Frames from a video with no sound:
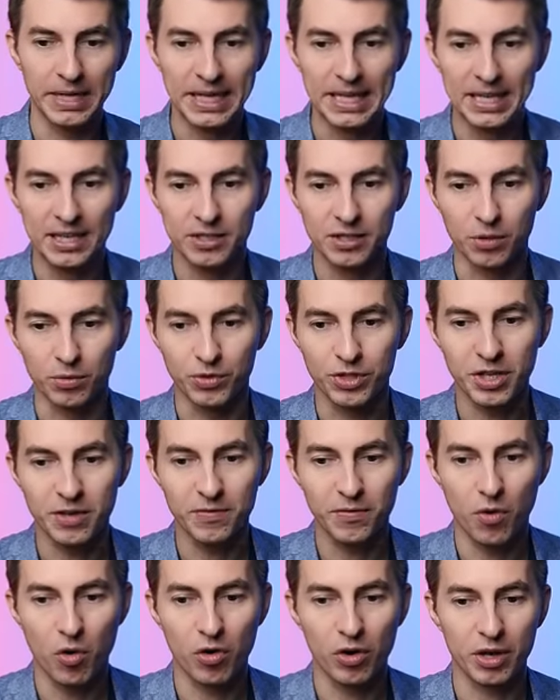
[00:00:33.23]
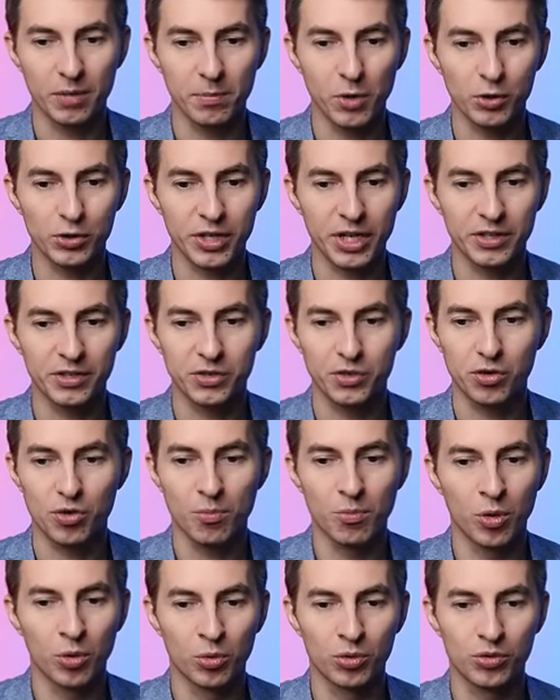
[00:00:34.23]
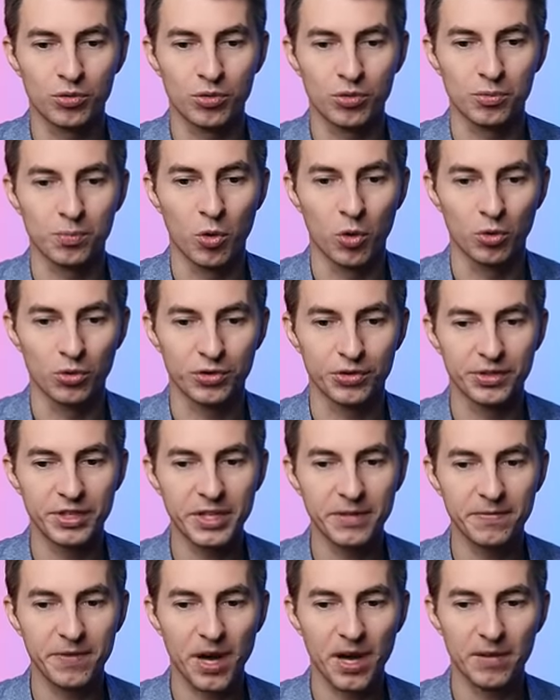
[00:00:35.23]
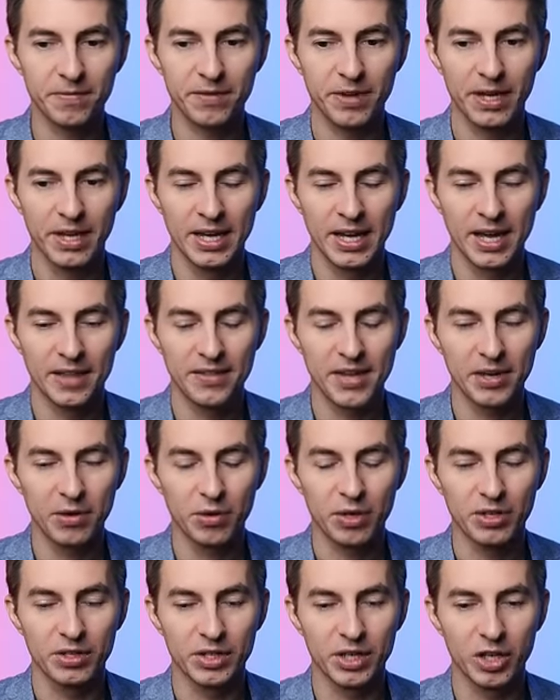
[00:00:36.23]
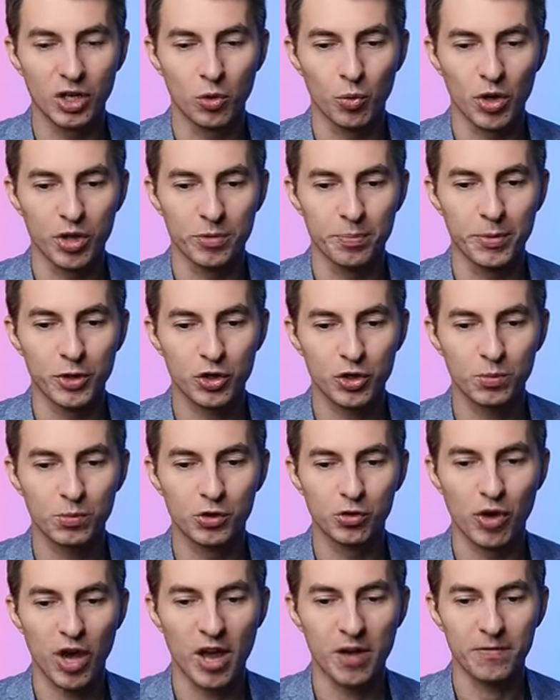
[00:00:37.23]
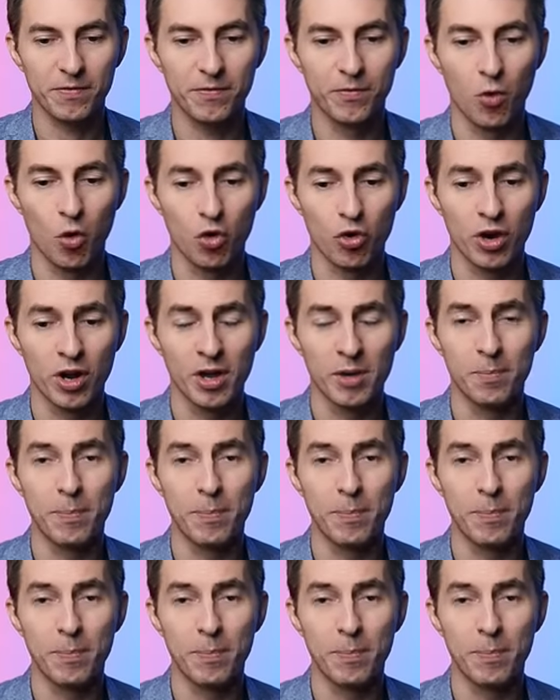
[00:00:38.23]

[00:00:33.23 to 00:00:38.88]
So d4, in most cases your opponent responds d5, and then you continue with bishop to f4.